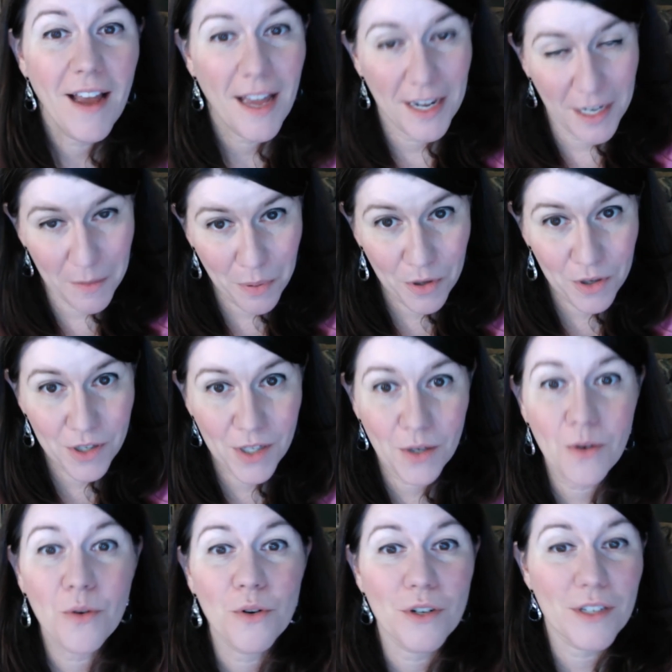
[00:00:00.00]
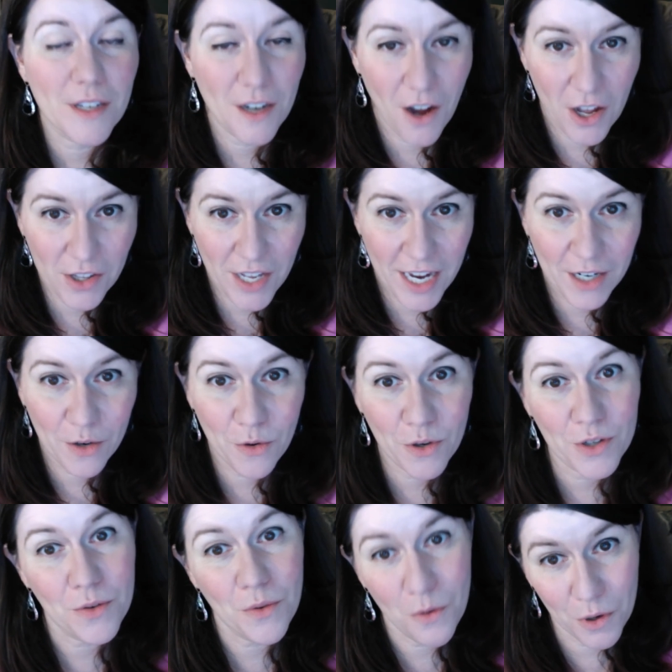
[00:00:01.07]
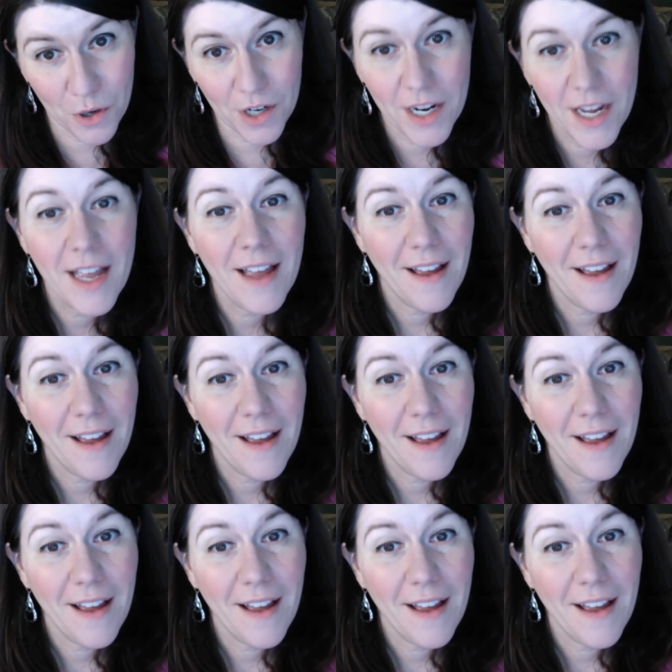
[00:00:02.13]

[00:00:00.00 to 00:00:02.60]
an in-person course, an online course, or